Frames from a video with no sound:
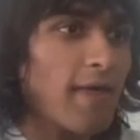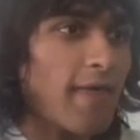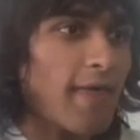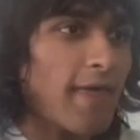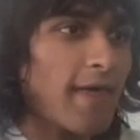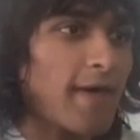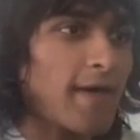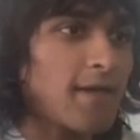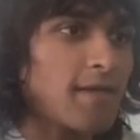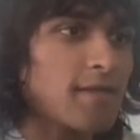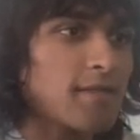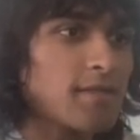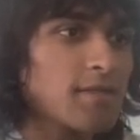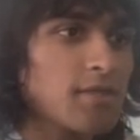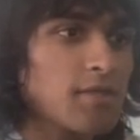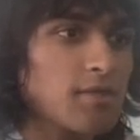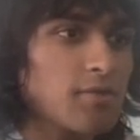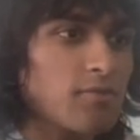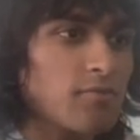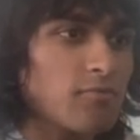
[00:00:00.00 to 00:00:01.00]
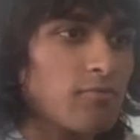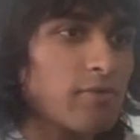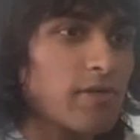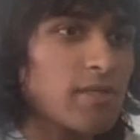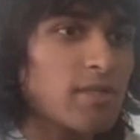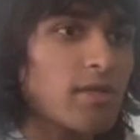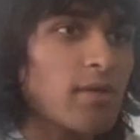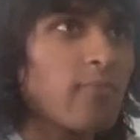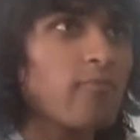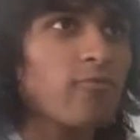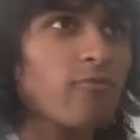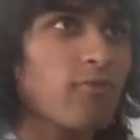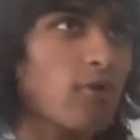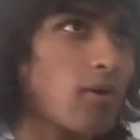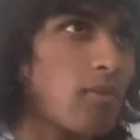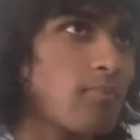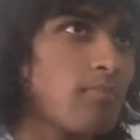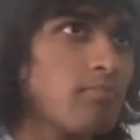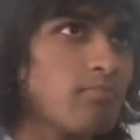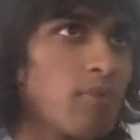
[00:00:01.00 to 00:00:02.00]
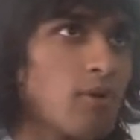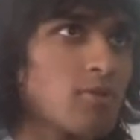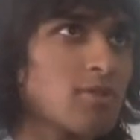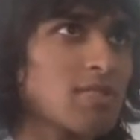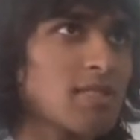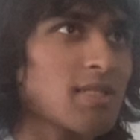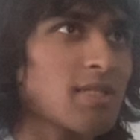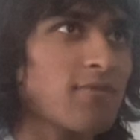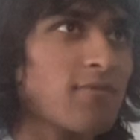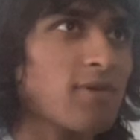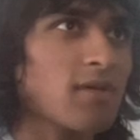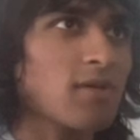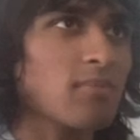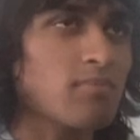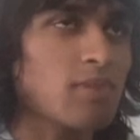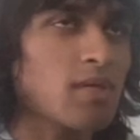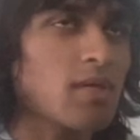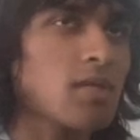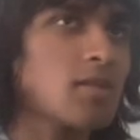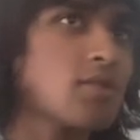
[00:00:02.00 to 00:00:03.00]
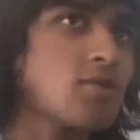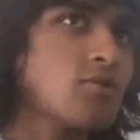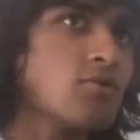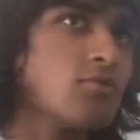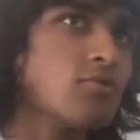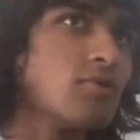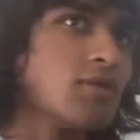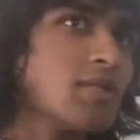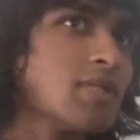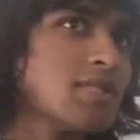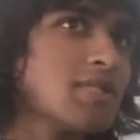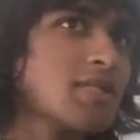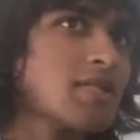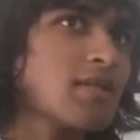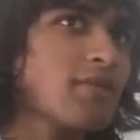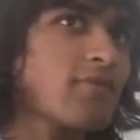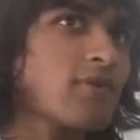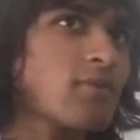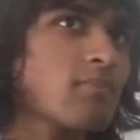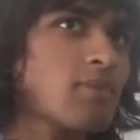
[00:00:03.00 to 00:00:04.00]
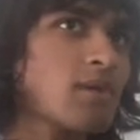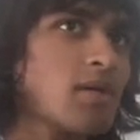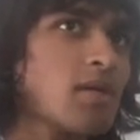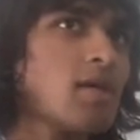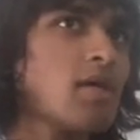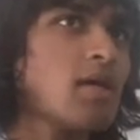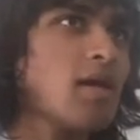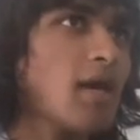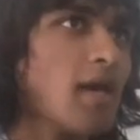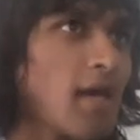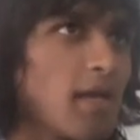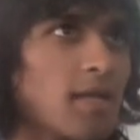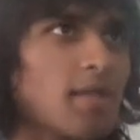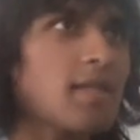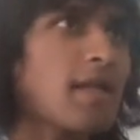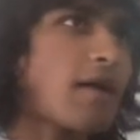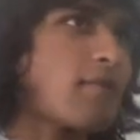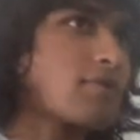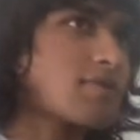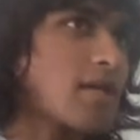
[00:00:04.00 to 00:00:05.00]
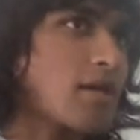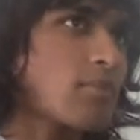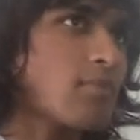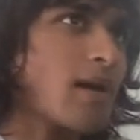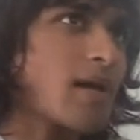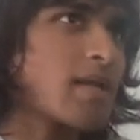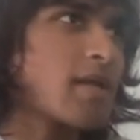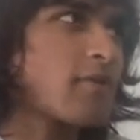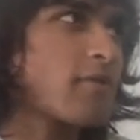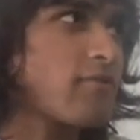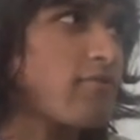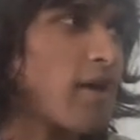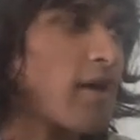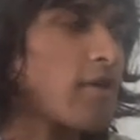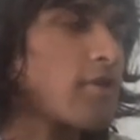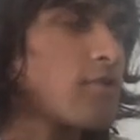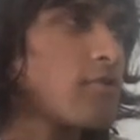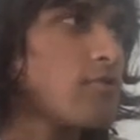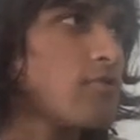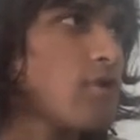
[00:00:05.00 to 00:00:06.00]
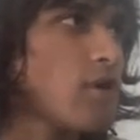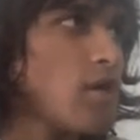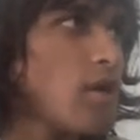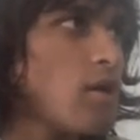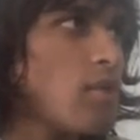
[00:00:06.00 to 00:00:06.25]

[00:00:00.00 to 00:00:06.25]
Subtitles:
and read them from most significant bit to least significant bit, and then that was our binary value.